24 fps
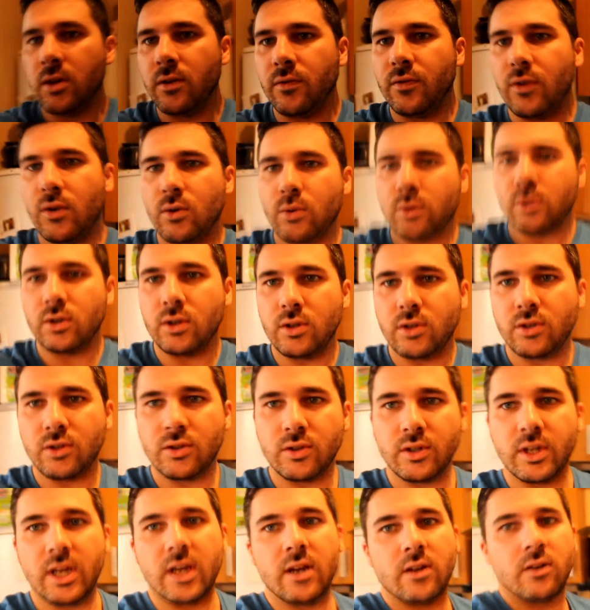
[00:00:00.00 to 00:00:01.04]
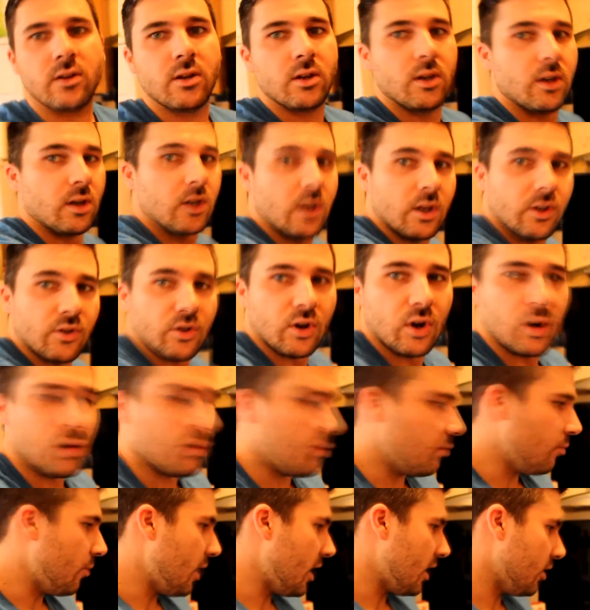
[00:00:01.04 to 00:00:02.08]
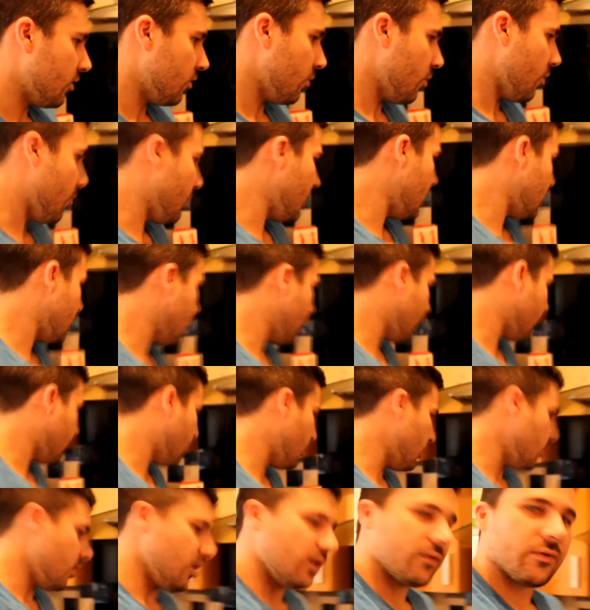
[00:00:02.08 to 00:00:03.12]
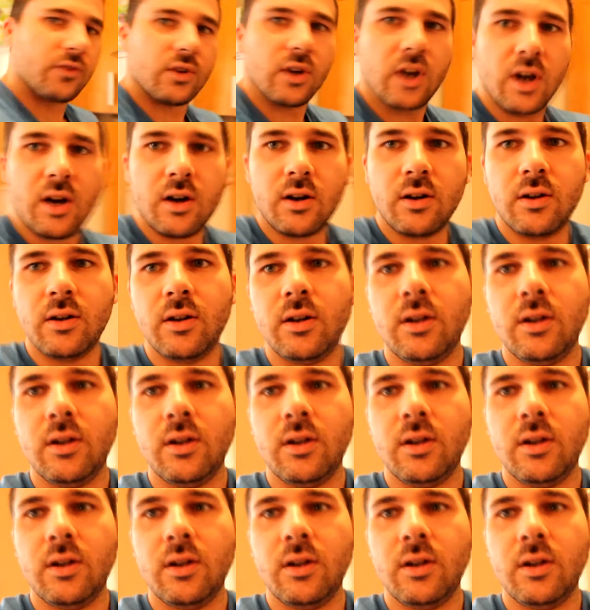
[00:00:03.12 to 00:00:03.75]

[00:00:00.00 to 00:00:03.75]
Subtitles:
Focus, yeah. So, making something a bit different. I've got